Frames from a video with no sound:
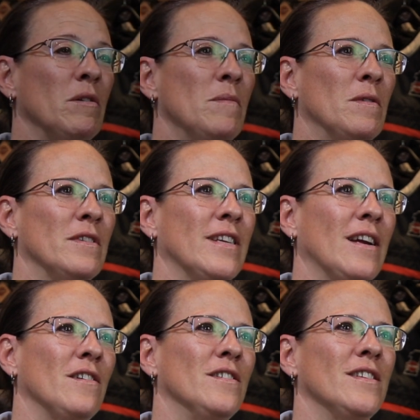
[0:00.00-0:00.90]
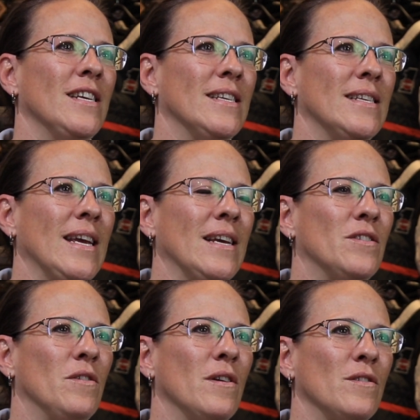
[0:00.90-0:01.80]
Current motorcycle is
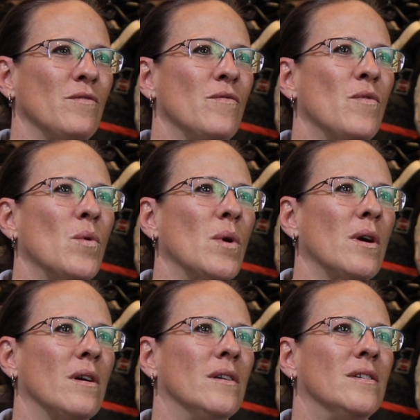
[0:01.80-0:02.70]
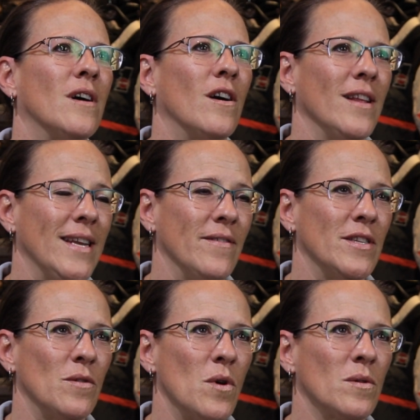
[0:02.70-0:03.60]
a 2004
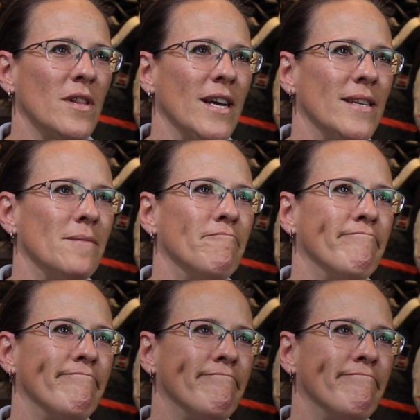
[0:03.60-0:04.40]
Harley-Davidson Road Glide.